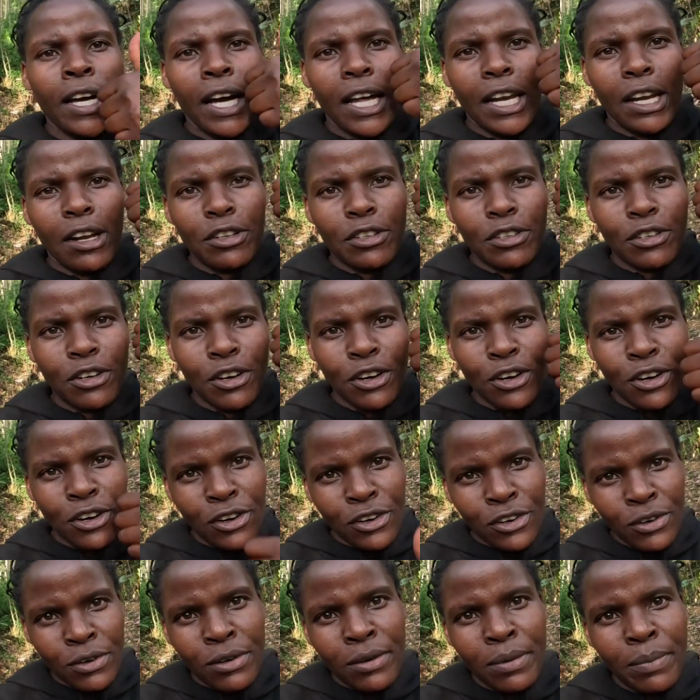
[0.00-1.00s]
and
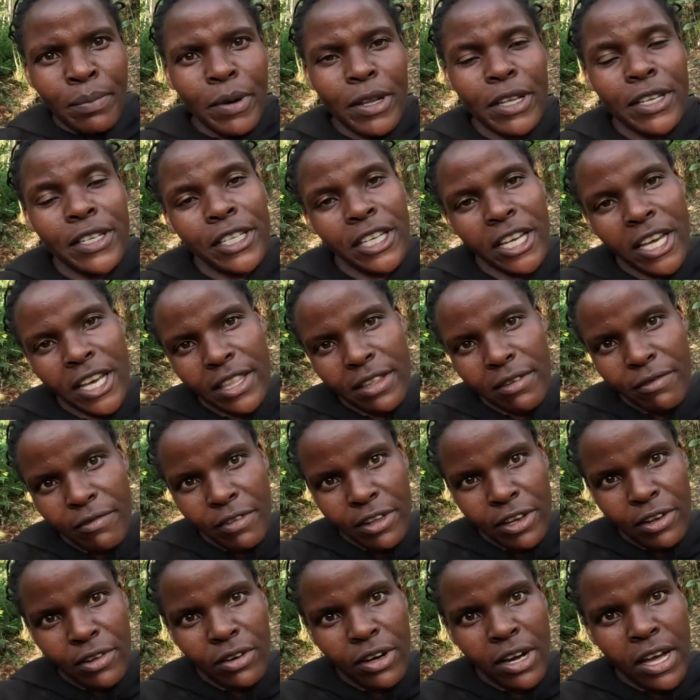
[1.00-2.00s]
also please share the
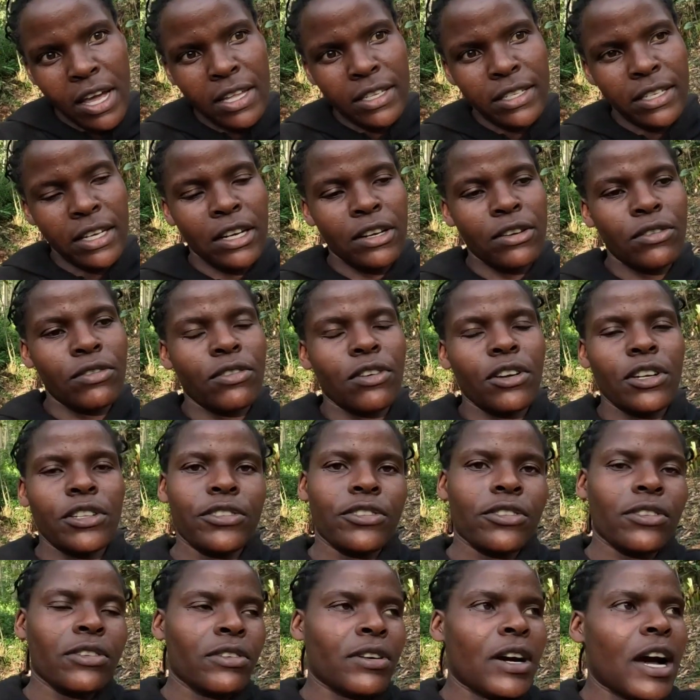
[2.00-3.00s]
video guys and
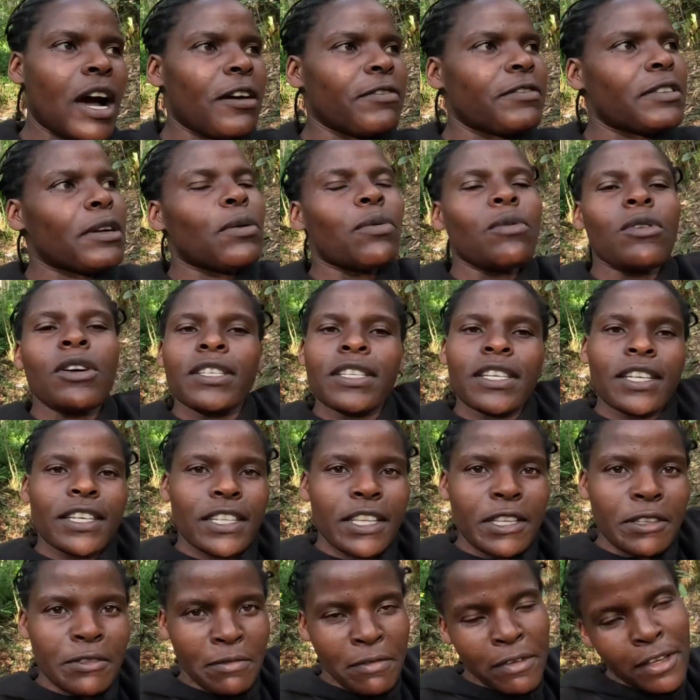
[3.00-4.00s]
also after
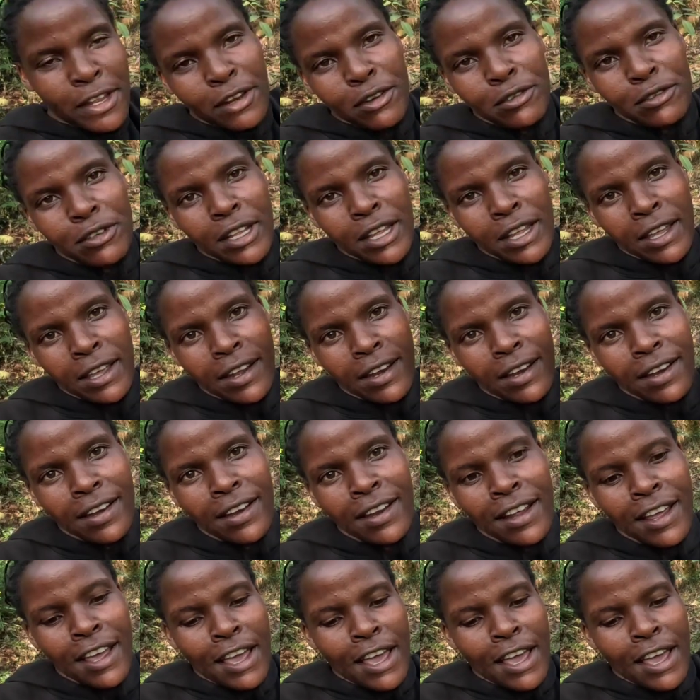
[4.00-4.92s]
watching this video to the end